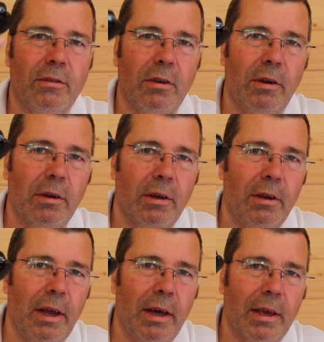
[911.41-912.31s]
so I'm
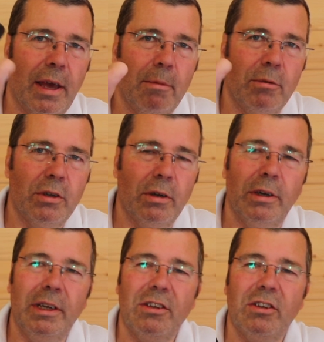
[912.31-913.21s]
going out of camera
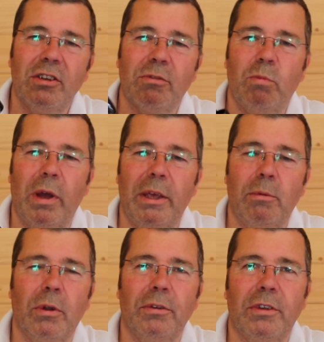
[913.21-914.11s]
shot, it's just where you
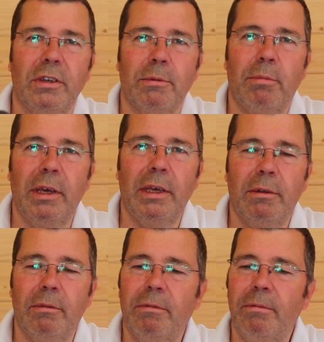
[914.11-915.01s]
want it to be,
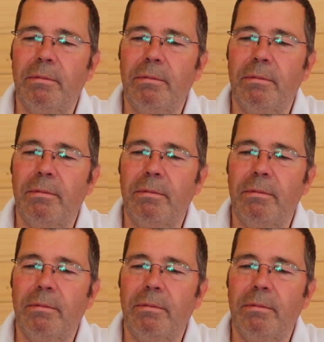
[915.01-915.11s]
and